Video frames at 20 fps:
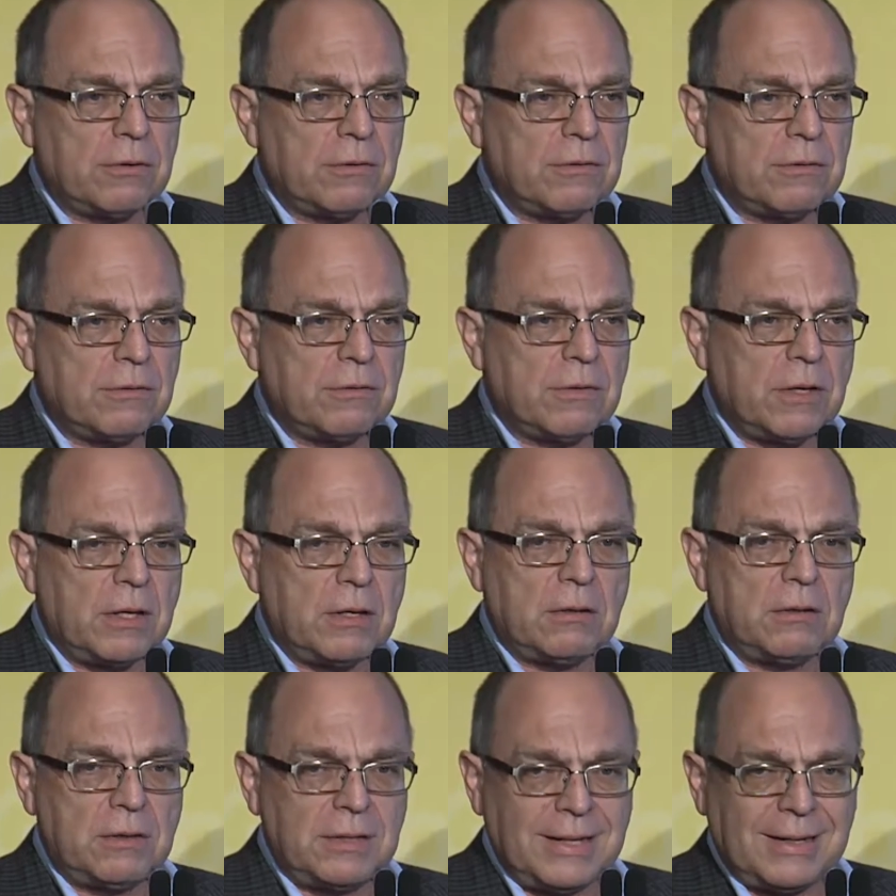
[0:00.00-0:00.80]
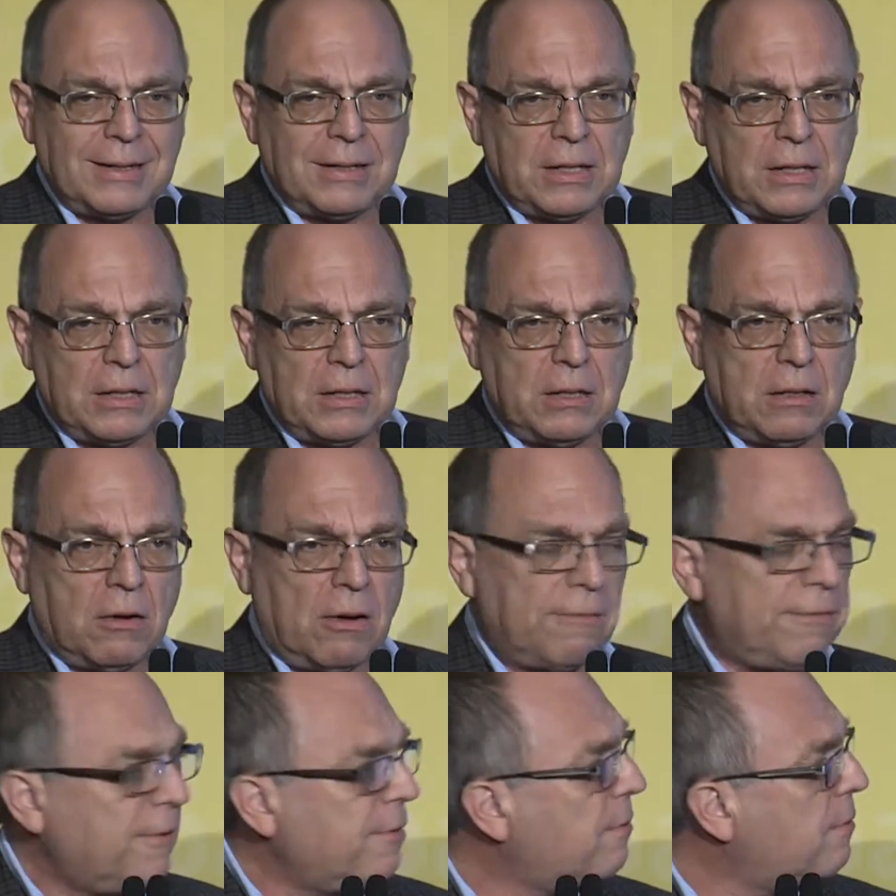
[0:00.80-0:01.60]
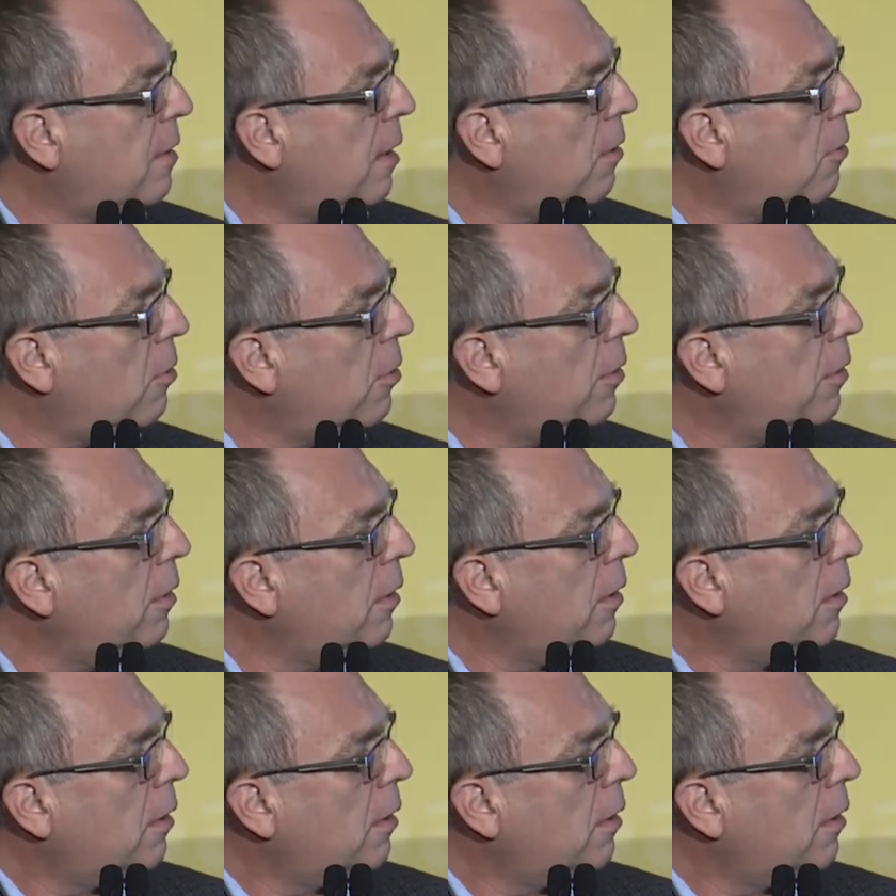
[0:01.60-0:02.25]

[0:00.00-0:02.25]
This is a dedicated office tower